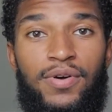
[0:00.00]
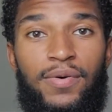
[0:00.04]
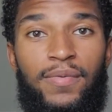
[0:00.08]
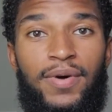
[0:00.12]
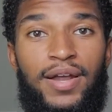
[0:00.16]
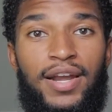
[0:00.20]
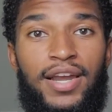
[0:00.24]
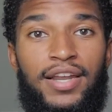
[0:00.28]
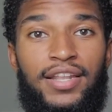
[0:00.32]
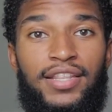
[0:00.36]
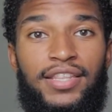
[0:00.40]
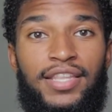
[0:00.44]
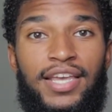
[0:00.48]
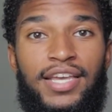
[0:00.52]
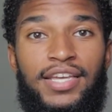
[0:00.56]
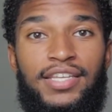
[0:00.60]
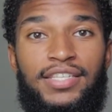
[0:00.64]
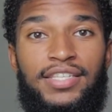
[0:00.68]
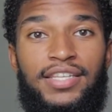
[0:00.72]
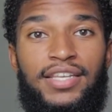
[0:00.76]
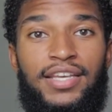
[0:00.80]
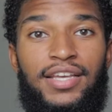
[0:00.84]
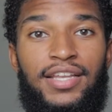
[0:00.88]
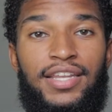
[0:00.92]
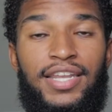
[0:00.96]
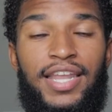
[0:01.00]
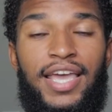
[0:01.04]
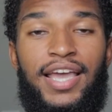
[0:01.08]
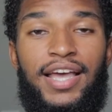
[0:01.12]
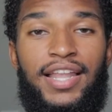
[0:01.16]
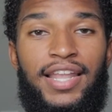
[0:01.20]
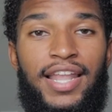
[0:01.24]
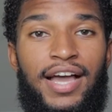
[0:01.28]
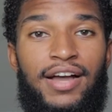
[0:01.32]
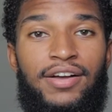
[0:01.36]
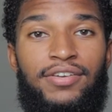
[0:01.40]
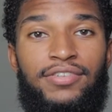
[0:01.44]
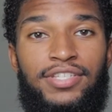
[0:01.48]
And one of the things that they
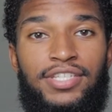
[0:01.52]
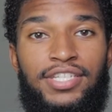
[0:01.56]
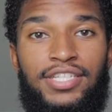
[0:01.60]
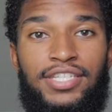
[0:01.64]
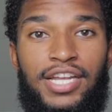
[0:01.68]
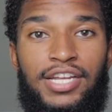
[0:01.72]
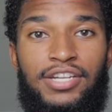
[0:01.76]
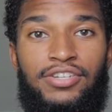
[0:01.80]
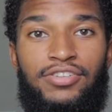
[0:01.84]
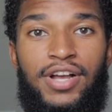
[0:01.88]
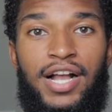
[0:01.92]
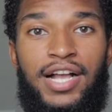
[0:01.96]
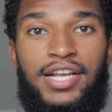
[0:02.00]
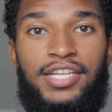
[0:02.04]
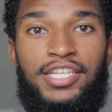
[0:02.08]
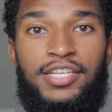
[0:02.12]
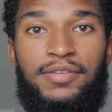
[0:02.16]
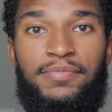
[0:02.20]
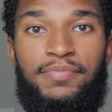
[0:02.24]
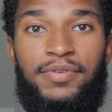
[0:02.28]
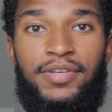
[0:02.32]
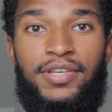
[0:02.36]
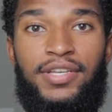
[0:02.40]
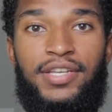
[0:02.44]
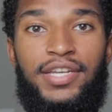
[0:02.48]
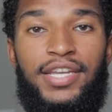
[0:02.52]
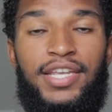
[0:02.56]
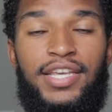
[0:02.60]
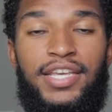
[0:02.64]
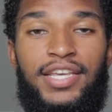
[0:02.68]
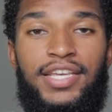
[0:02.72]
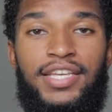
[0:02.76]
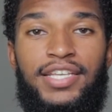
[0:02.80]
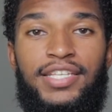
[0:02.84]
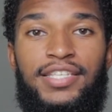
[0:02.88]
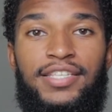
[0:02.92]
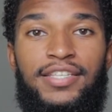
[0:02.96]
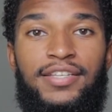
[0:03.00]
allow on CJ Dropshipping
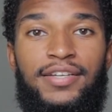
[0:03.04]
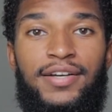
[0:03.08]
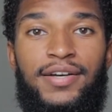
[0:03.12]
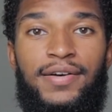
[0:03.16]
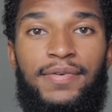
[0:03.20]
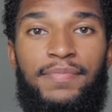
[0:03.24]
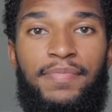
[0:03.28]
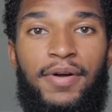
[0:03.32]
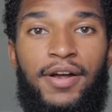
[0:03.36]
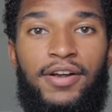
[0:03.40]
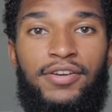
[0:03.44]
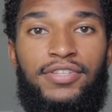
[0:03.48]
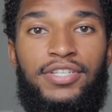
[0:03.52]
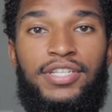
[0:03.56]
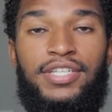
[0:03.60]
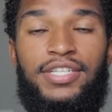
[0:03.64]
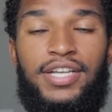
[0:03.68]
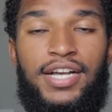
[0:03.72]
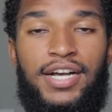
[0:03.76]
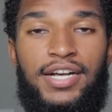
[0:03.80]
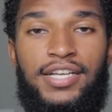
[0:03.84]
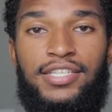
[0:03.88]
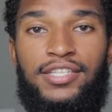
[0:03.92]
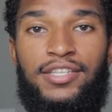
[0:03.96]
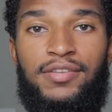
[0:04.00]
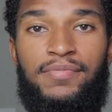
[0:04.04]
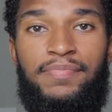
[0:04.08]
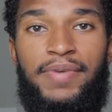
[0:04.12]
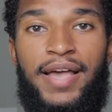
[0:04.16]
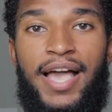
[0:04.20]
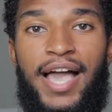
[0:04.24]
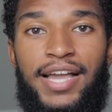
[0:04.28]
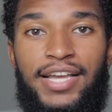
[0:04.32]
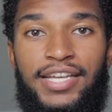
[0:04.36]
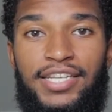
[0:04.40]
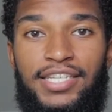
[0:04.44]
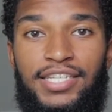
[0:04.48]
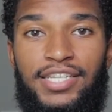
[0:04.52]
is to purchase custom
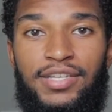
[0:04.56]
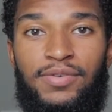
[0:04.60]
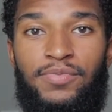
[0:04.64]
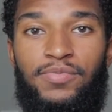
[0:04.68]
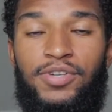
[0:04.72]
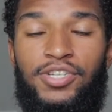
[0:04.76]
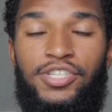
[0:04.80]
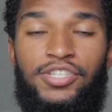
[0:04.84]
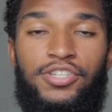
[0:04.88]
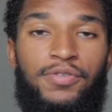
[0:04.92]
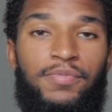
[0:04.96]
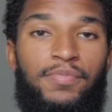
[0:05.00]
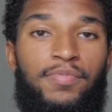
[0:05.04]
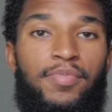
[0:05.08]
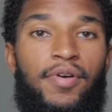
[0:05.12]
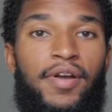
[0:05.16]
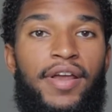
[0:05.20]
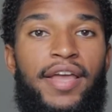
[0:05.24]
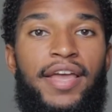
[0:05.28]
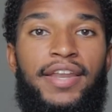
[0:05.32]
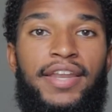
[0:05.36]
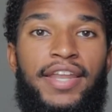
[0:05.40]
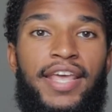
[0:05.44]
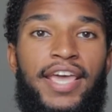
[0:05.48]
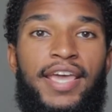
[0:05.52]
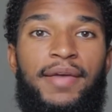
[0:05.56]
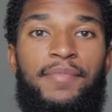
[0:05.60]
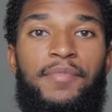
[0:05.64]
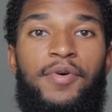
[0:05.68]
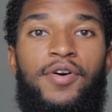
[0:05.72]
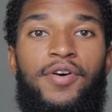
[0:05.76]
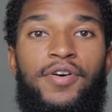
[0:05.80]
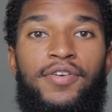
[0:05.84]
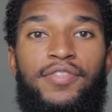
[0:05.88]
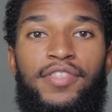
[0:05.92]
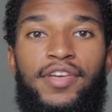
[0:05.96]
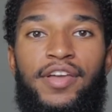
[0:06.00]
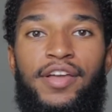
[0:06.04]
packaging with your brand name
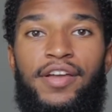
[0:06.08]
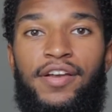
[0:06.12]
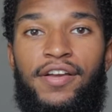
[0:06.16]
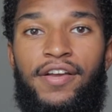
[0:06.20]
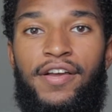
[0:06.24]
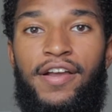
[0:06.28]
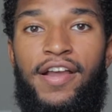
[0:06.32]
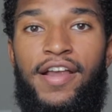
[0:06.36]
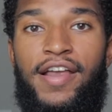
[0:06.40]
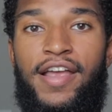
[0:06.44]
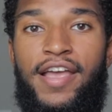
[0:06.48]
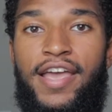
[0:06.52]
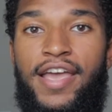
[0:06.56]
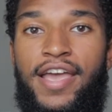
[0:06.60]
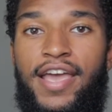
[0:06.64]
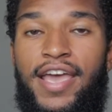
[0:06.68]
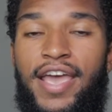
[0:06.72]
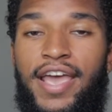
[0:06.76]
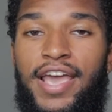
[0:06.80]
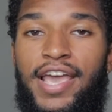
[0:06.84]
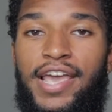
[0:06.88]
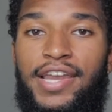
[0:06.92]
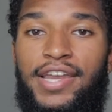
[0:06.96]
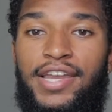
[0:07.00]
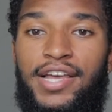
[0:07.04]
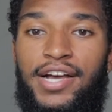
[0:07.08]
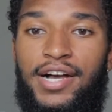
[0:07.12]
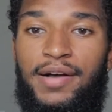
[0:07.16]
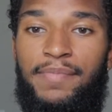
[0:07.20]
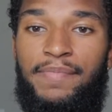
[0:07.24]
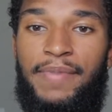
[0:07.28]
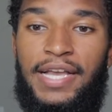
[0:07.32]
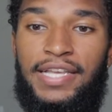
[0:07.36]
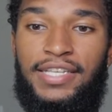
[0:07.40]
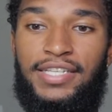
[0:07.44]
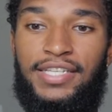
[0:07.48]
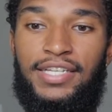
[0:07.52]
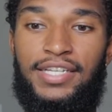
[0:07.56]
on there. And
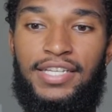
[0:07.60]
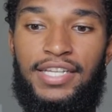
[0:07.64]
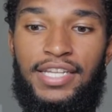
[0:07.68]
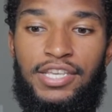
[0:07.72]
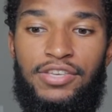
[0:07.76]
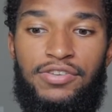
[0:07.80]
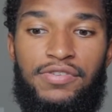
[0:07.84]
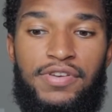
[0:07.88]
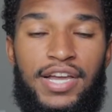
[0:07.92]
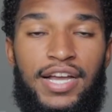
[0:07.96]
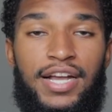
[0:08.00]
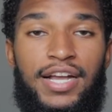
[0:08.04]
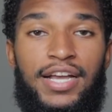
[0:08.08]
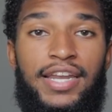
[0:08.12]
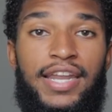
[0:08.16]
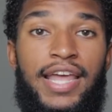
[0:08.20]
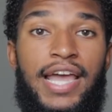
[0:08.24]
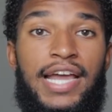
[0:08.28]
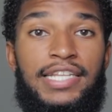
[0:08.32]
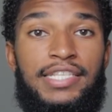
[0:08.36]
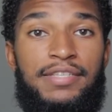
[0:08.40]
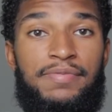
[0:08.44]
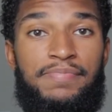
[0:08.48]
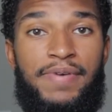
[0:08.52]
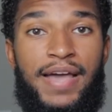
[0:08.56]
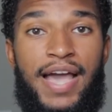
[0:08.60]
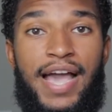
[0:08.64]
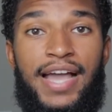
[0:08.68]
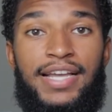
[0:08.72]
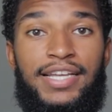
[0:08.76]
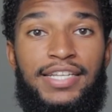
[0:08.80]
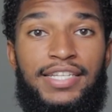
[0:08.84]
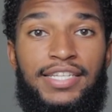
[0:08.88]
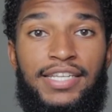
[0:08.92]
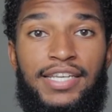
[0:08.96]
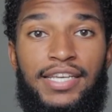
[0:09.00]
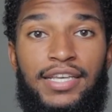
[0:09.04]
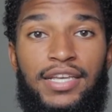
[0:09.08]
basically you can connect the
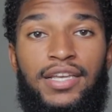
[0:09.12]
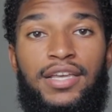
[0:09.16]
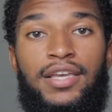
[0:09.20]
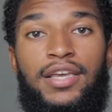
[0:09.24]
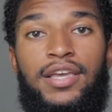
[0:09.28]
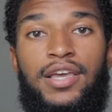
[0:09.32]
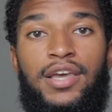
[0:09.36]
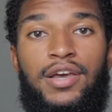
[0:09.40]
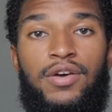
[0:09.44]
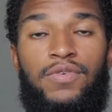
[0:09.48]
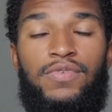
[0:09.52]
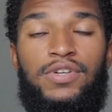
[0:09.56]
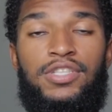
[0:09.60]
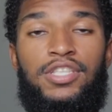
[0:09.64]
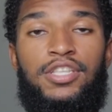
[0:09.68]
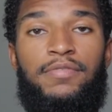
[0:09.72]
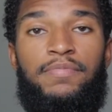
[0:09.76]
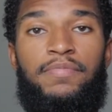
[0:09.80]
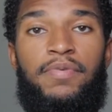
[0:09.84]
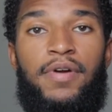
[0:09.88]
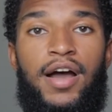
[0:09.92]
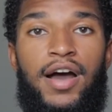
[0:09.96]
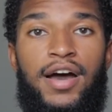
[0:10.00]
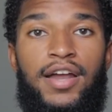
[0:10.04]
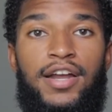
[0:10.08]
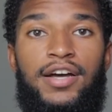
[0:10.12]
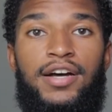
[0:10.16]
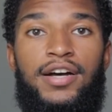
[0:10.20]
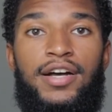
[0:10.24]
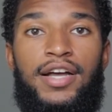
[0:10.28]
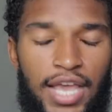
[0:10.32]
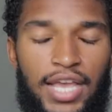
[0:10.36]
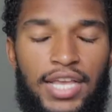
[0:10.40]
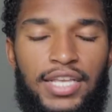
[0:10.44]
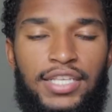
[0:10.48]
packaging with the product.